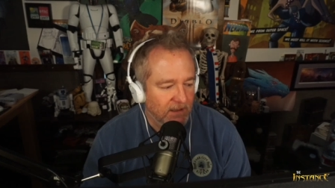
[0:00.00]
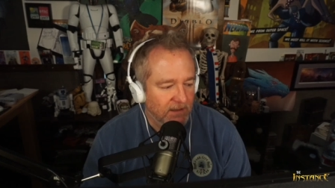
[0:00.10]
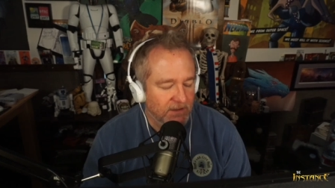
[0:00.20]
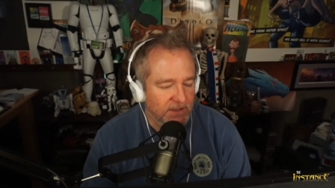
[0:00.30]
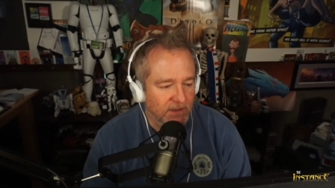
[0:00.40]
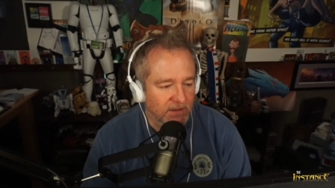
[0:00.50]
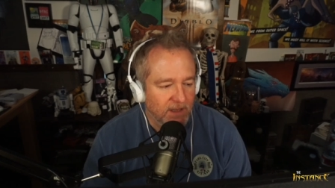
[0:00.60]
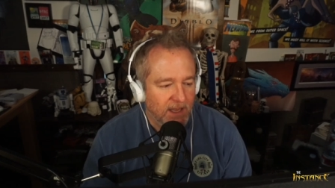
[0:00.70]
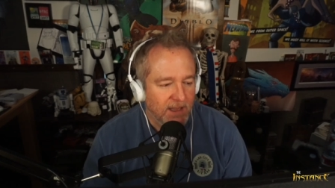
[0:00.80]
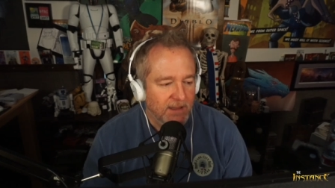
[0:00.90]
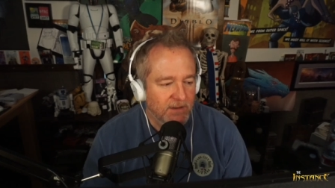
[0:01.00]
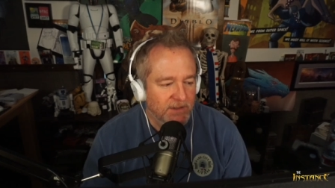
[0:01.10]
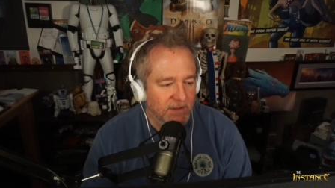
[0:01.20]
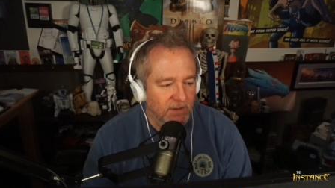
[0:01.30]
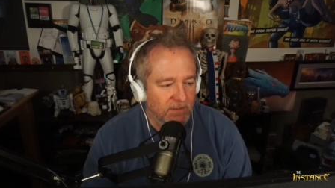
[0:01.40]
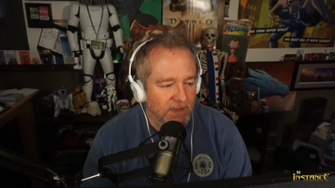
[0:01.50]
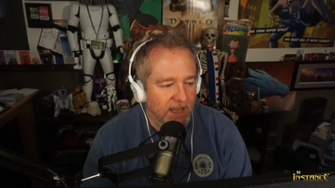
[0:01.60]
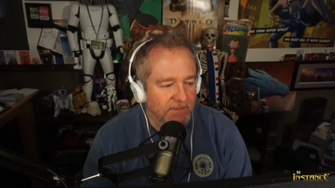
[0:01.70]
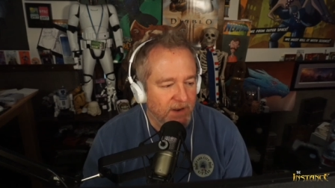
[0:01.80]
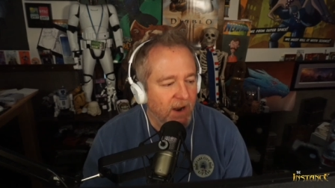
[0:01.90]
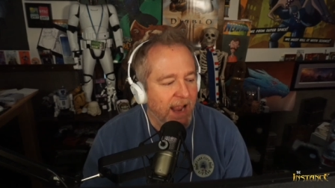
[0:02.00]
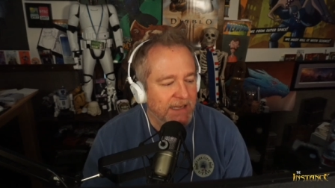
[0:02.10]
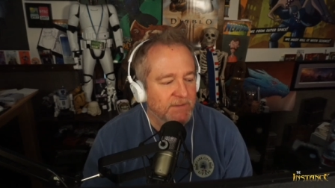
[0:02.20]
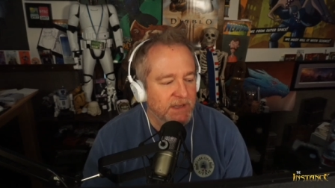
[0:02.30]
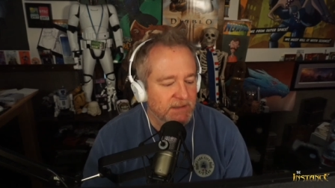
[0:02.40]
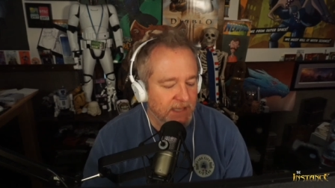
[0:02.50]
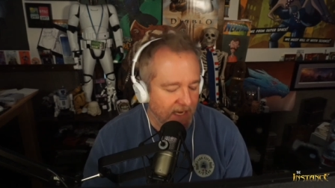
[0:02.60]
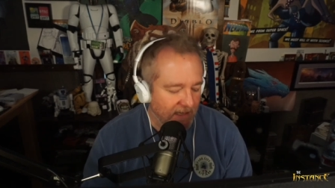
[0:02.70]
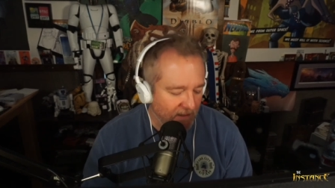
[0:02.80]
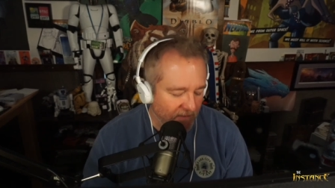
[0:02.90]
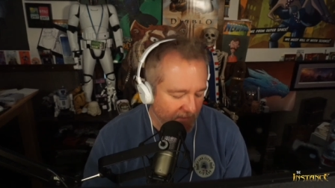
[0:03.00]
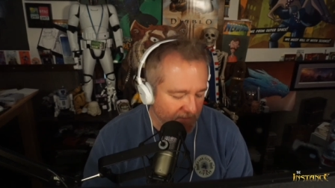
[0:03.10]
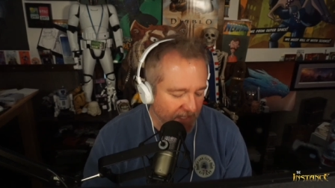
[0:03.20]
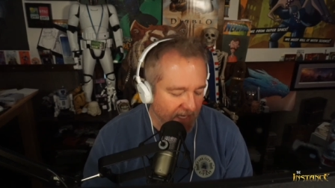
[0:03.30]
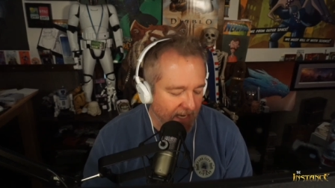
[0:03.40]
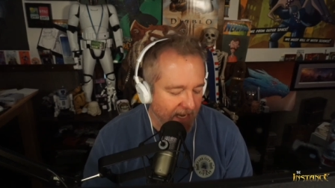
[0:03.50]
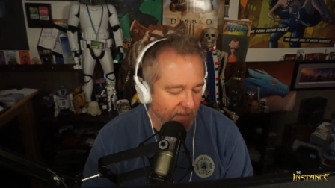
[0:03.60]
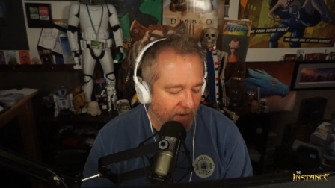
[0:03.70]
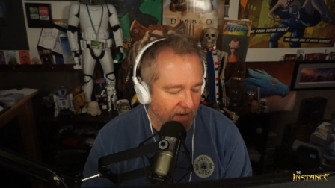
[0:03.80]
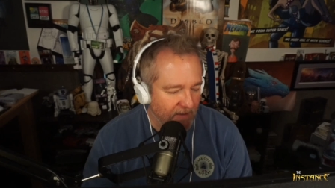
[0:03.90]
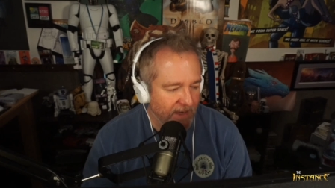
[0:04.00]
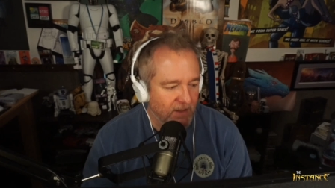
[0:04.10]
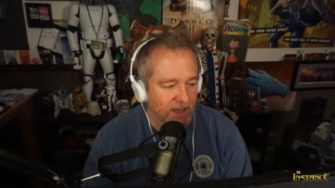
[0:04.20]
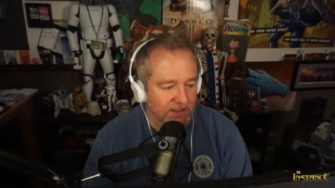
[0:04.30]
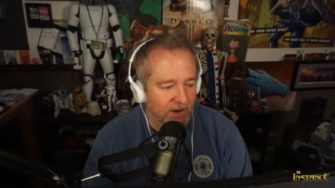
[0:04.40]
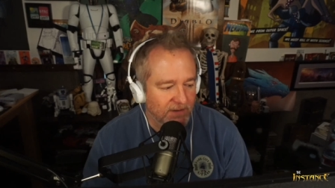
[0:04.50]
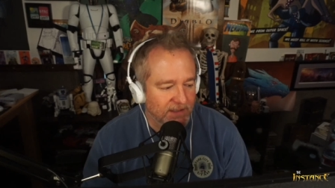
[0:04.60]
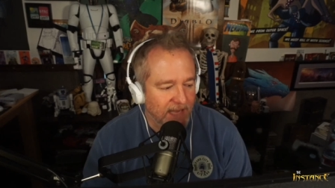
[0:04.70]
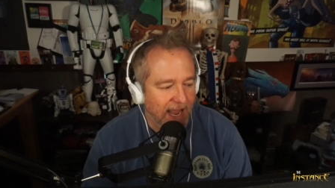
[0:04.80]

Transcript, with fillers: they're still they're still if they're actively saying "You're if they're saying hey we're going to make lost ark this